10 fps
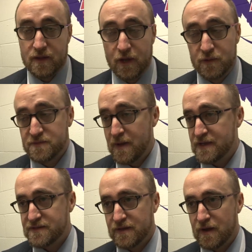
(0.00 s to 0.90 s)
It was
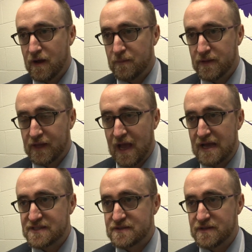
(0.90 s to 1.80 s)
amazing. You know, I mean, the
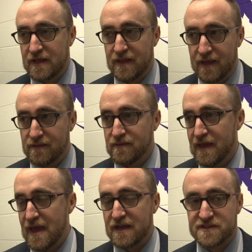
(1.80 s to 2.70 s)
guys they they,
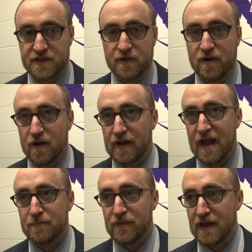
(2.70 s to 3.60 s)
they executed our
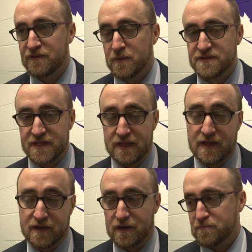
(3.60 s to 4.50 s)
game plan to a T.
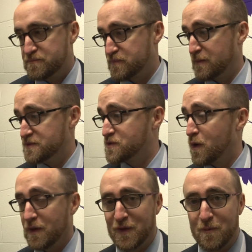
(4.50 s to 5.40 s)
They could have probably
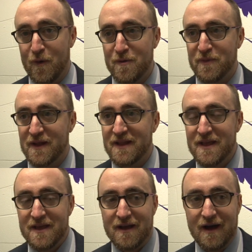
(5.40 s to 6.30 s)
scored a little more, but
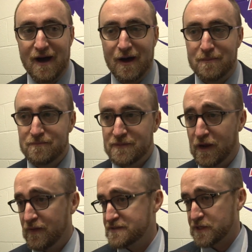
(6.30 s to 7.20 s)
um, you
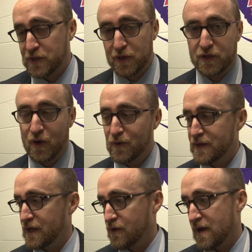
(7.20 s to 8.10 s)
know that's a good
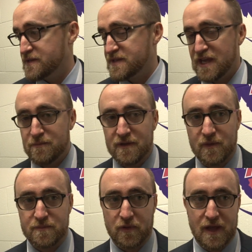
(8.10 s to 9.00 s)
goalie, a great team that
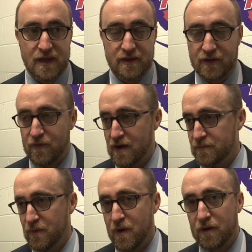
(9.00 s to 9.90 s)
we played,
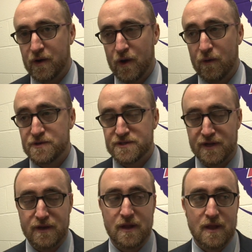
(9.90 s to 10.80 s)
incredibly well coached,
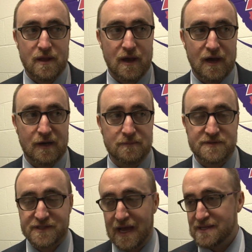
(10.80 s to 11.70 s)
and um,
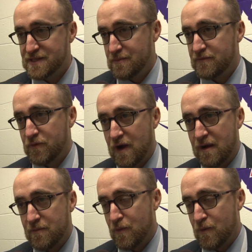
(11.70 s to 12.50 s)
sky's the limit for Robert